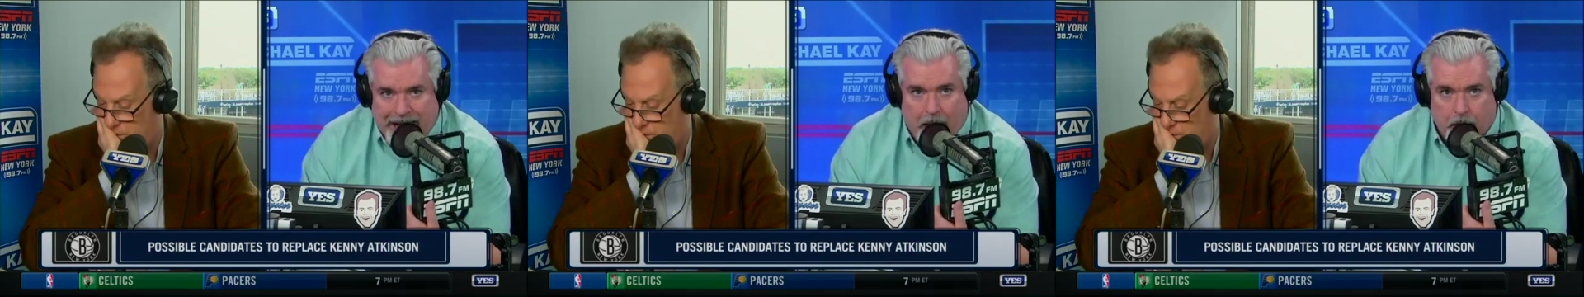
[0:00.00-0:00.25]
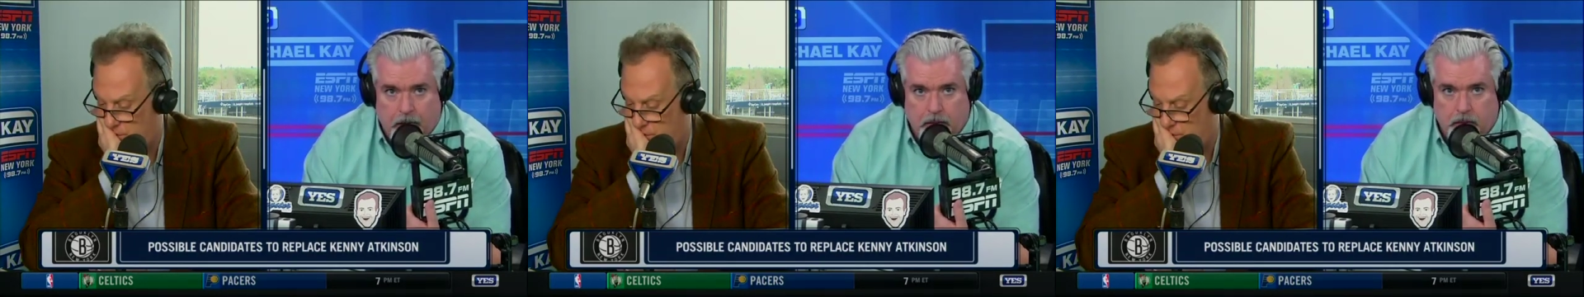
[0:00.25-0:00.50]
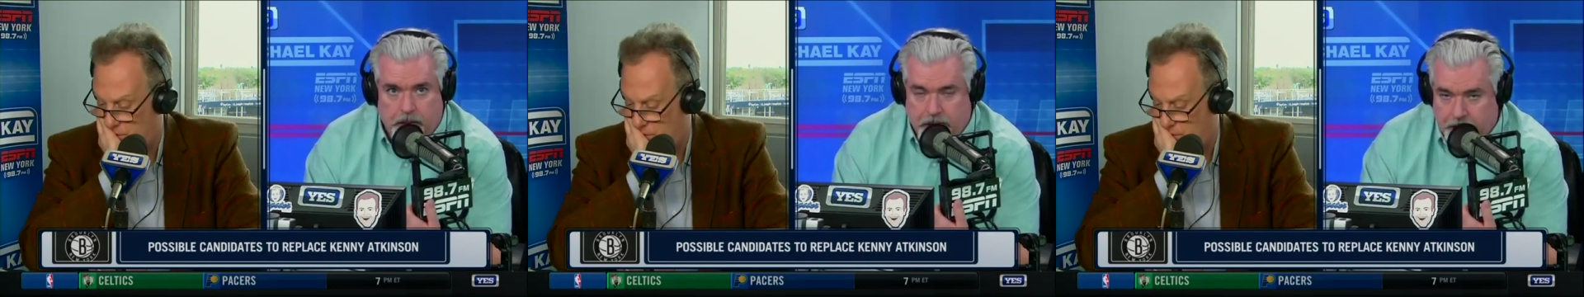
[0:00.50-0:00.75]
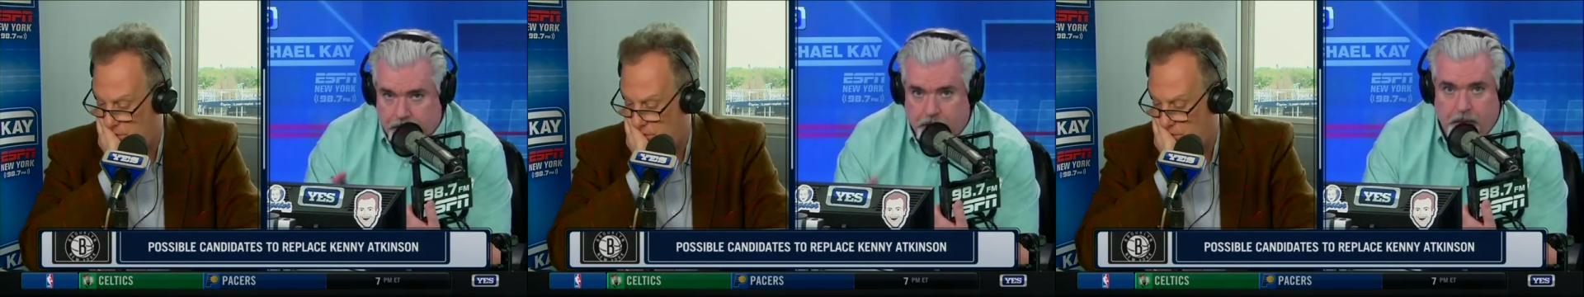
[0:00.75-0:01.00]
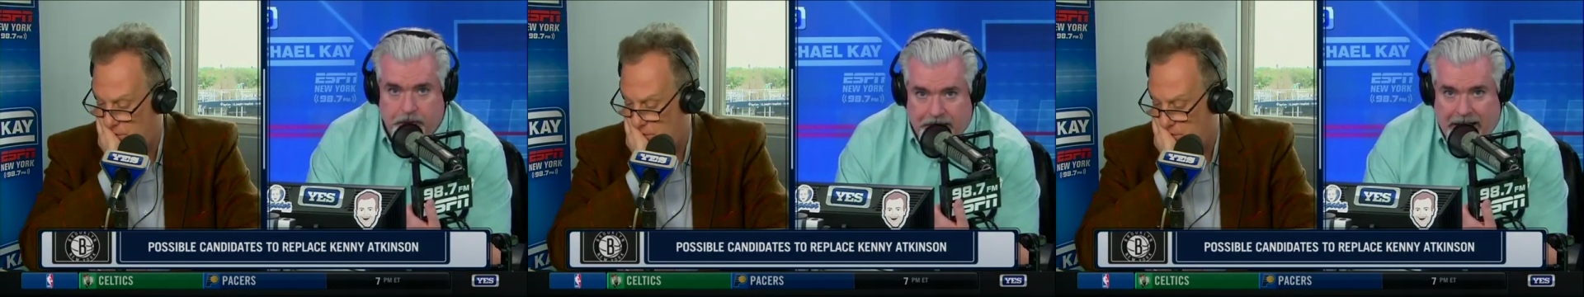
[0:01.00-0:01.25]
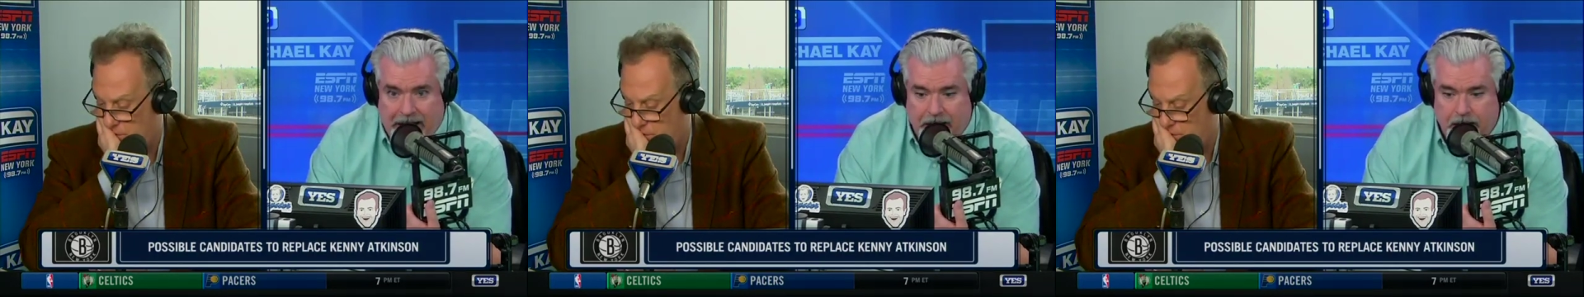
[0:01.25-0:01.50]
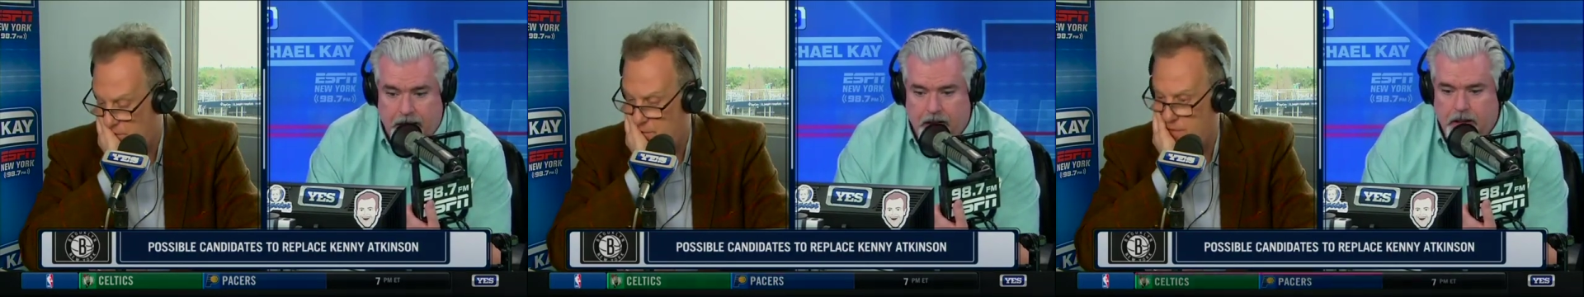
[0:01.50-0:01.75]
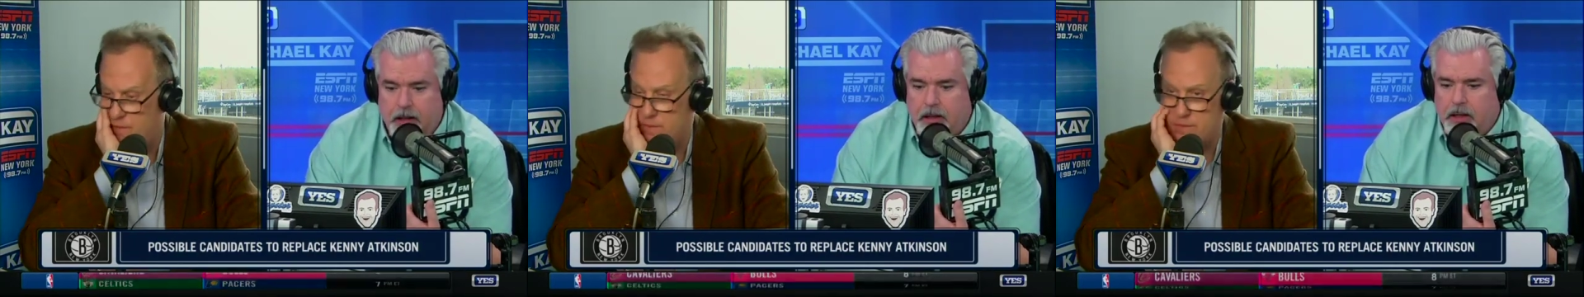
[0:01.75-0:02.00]
Speaker 1: power. We can agree with that.
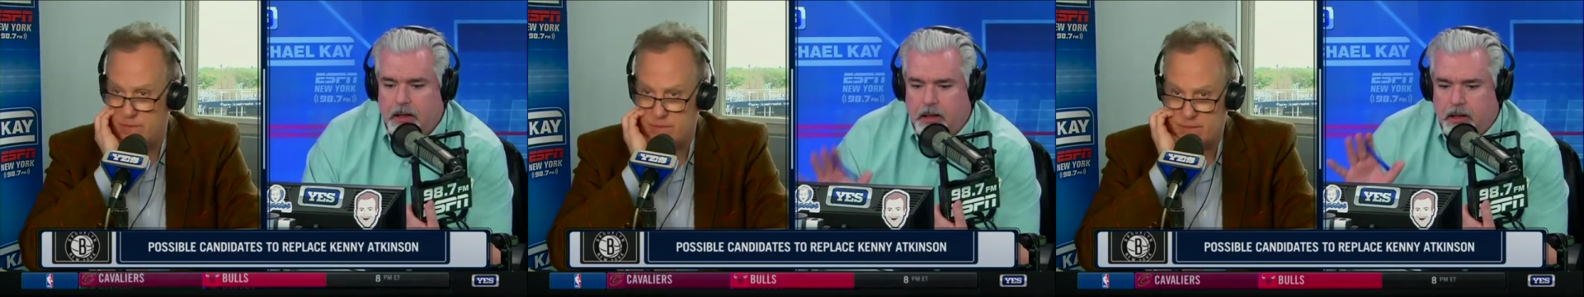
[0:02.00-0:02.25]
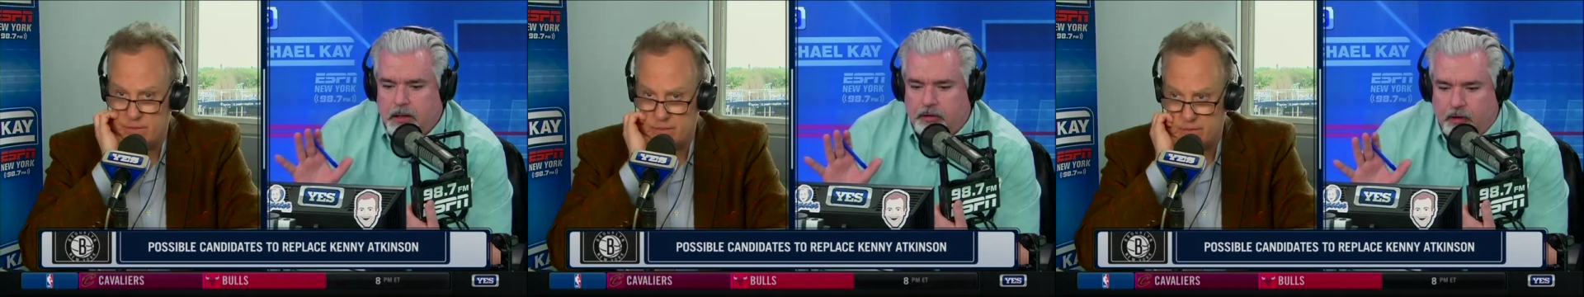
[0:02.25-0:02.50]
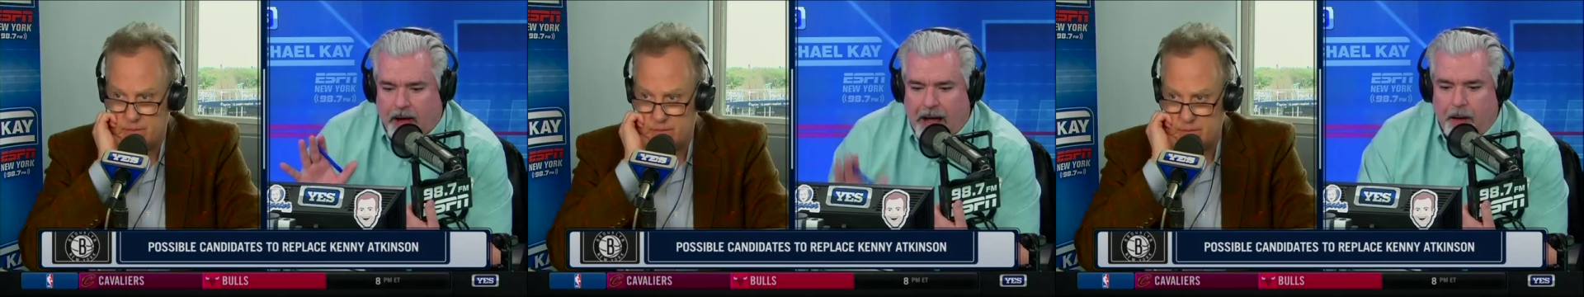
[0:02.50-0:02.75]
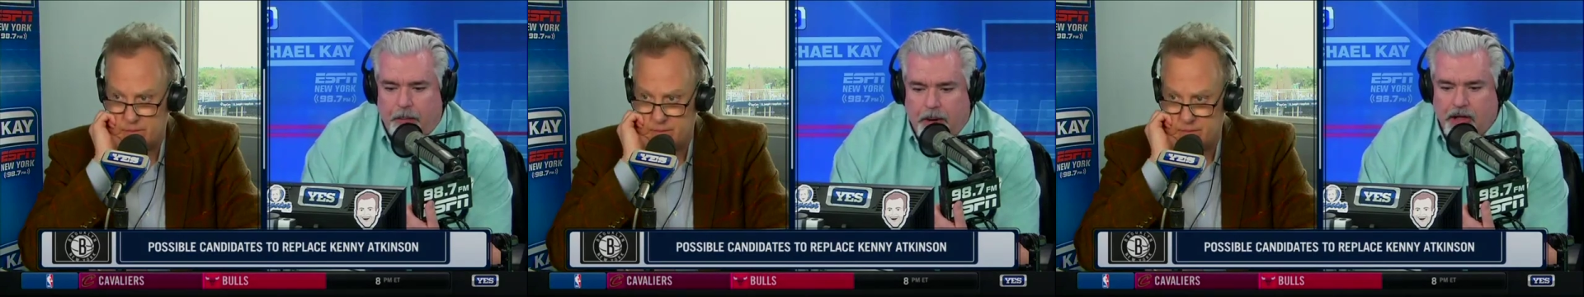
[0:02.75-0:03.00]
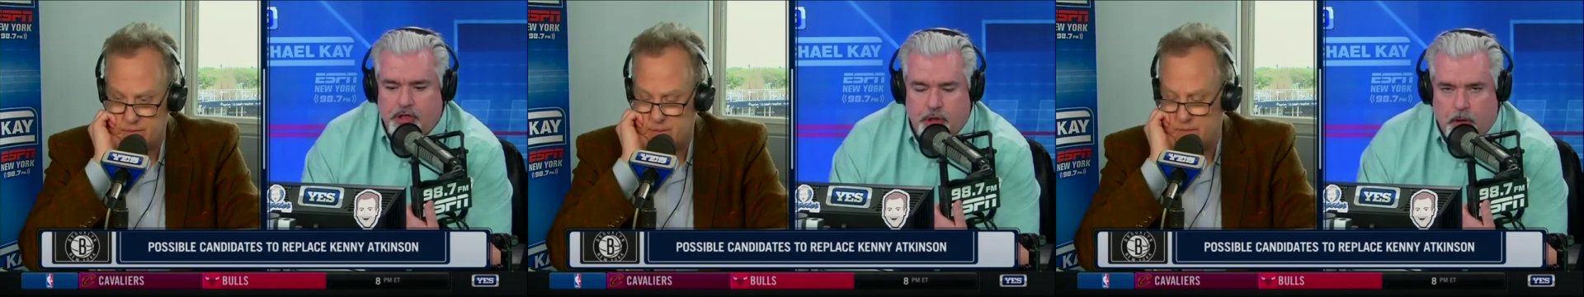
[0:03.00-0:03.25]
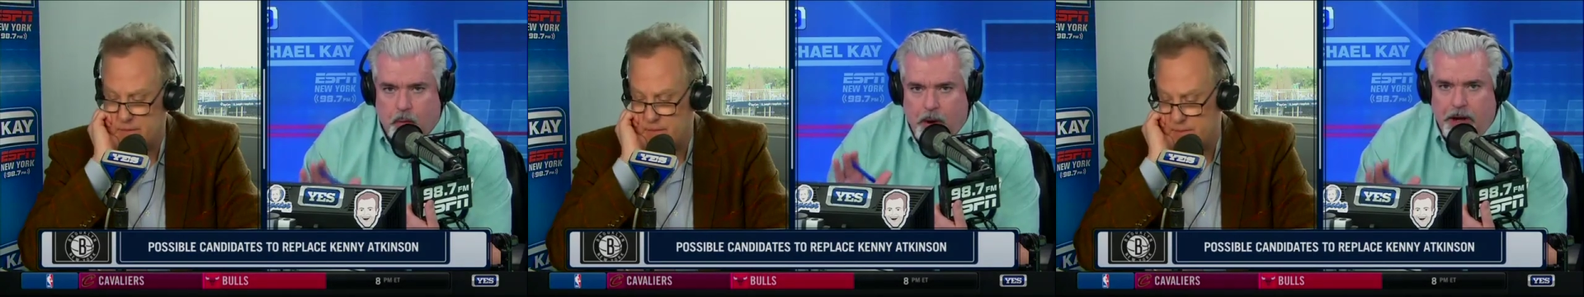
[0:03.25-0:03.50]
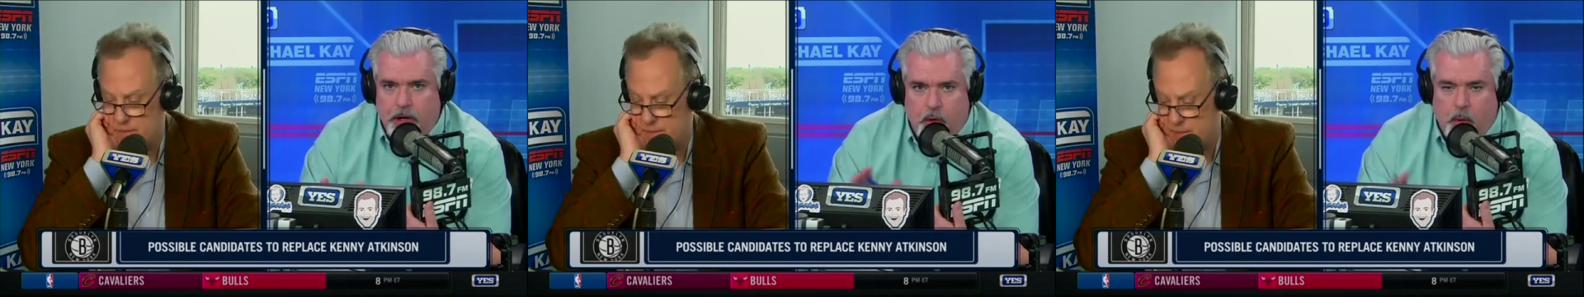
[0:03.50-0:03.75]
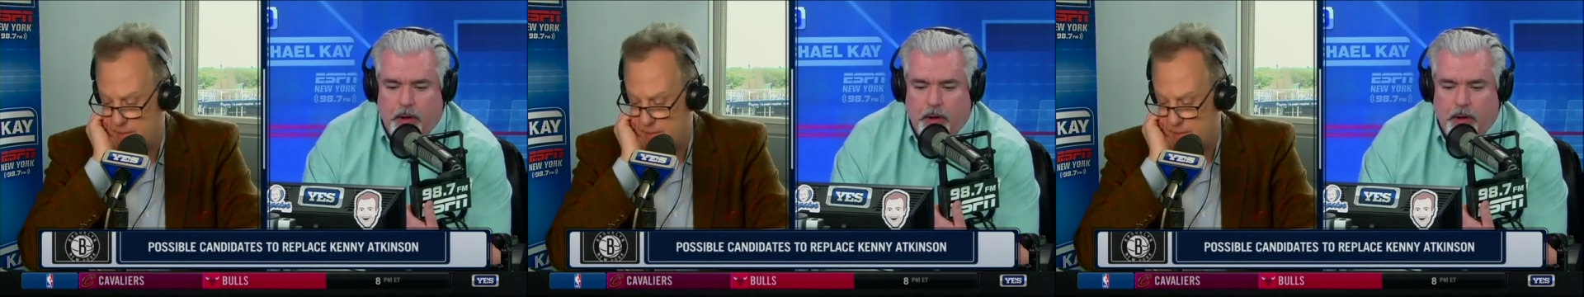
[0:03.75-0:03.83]
So how much or when are you